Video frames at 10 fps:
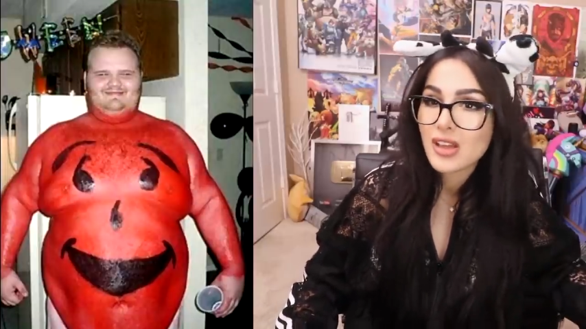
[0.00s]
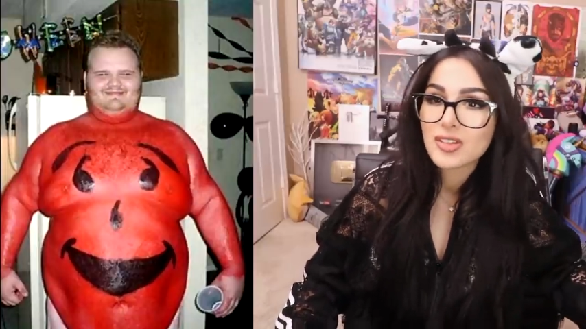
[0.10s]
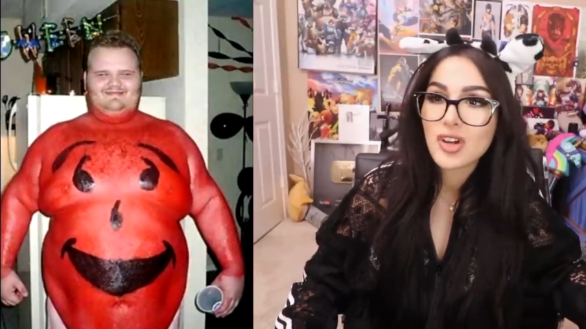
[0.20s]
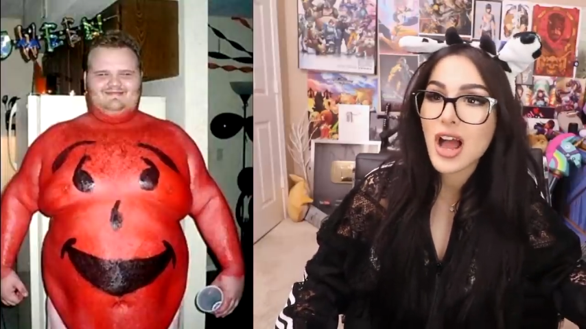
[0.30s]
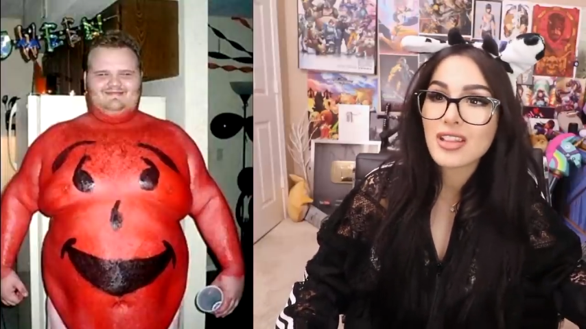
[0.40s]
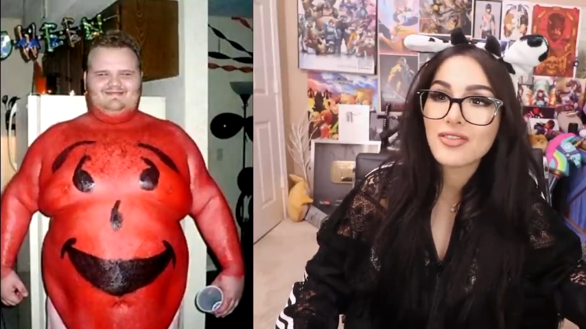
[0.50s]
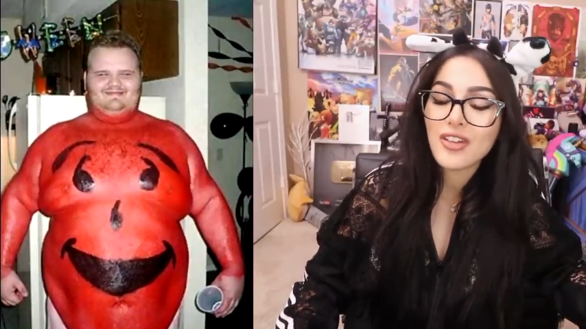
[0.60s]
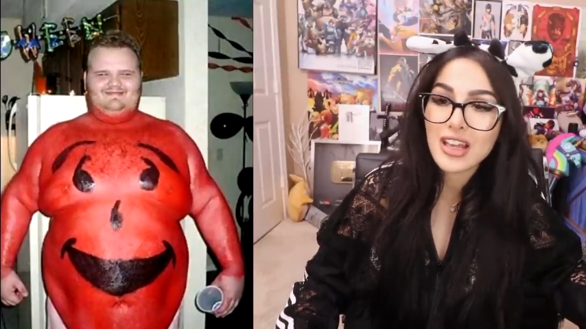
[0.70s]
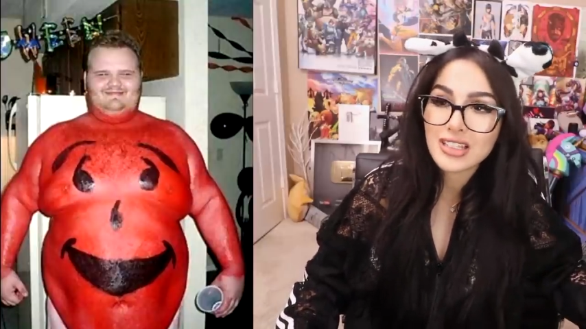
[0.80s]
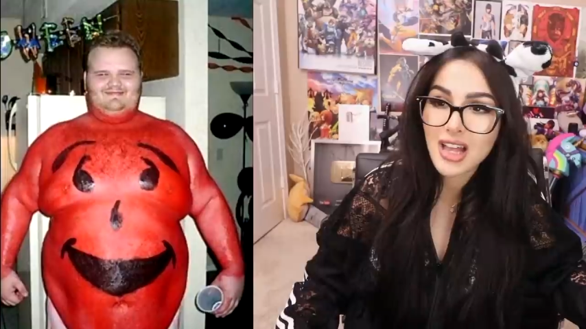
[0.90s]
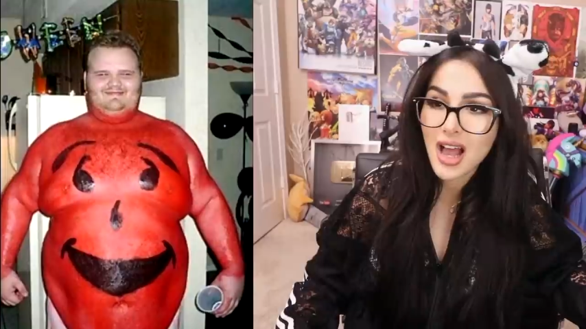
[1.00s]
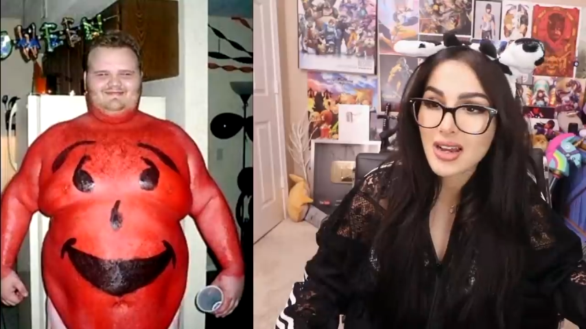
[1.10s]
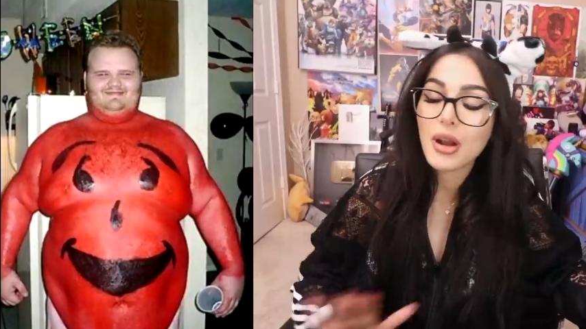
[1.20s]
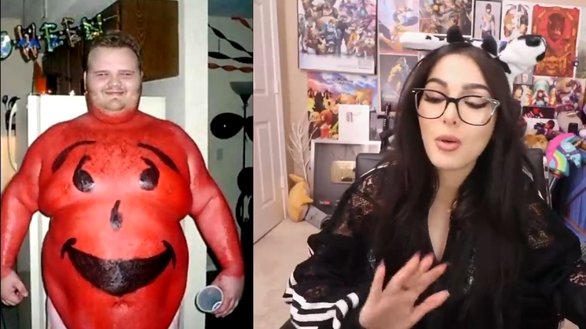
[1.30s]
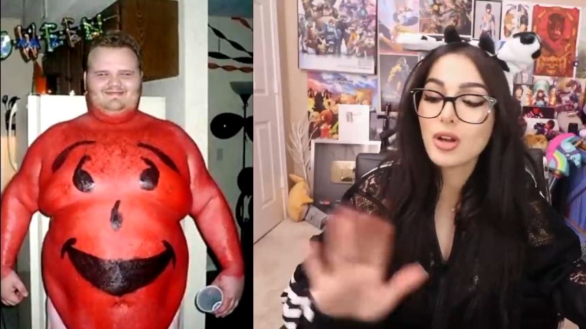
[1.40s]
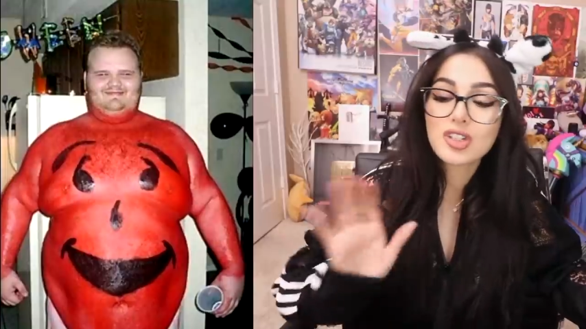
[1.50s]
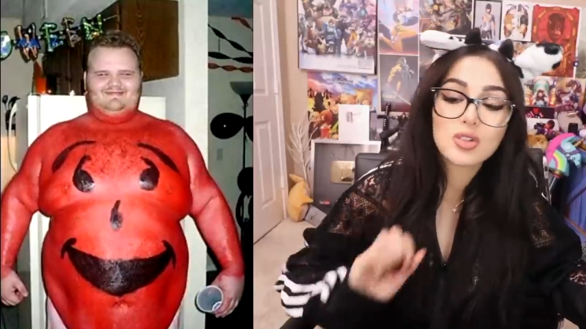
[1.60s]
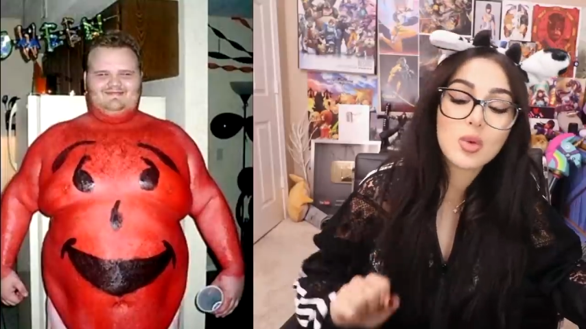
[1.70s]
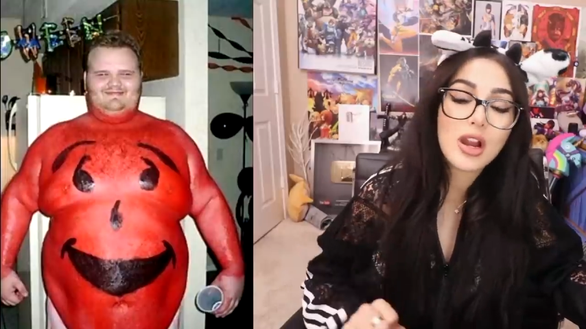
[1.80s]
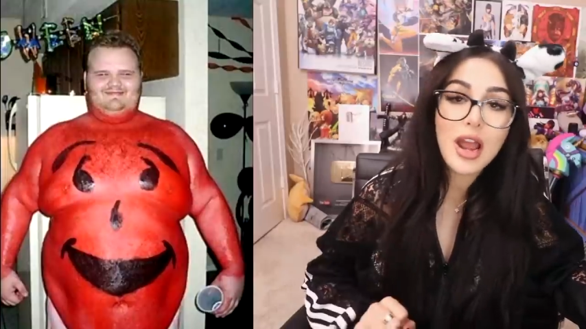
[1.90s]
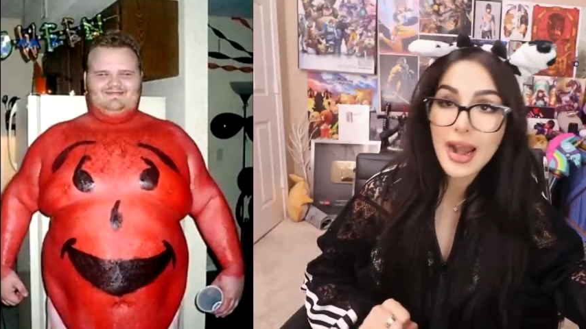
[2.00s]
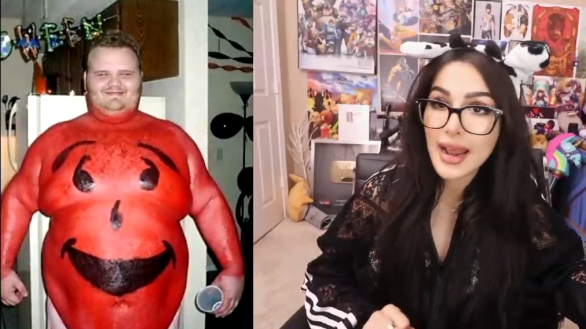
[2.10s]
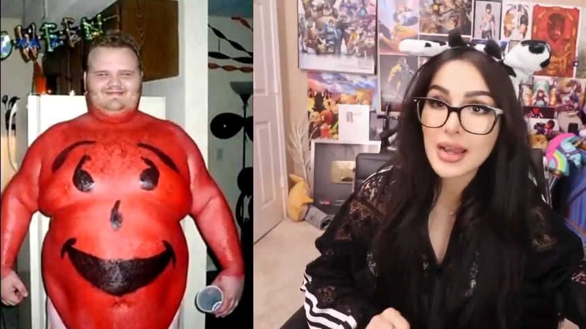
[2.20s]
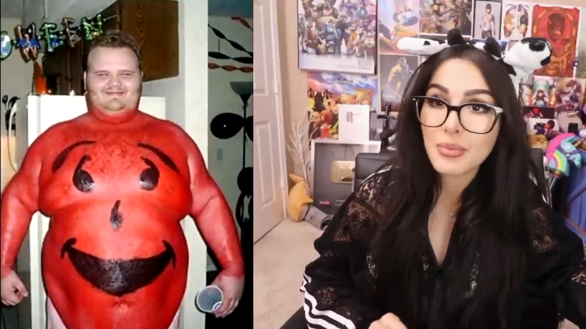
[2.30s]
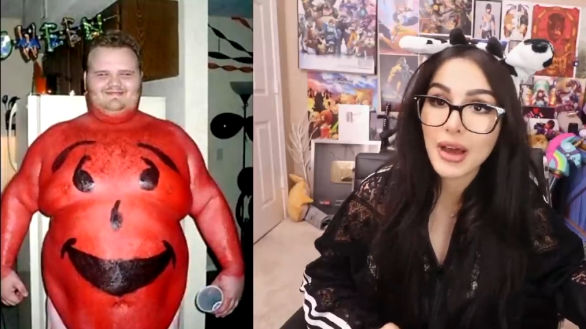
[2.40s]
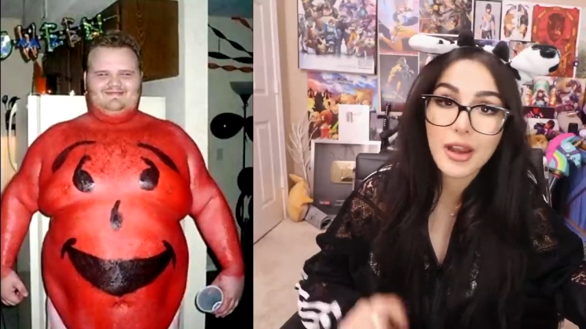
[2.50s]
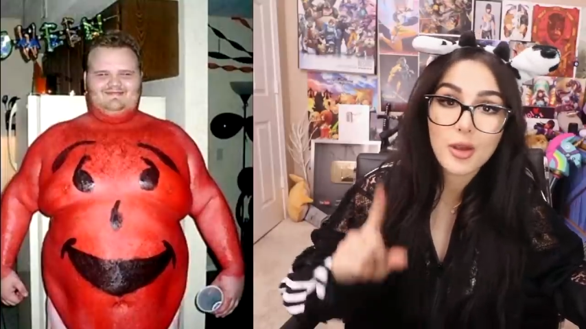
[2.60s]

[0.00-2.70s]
Speaker 1: Draw the face on, but it won't just work on anybody.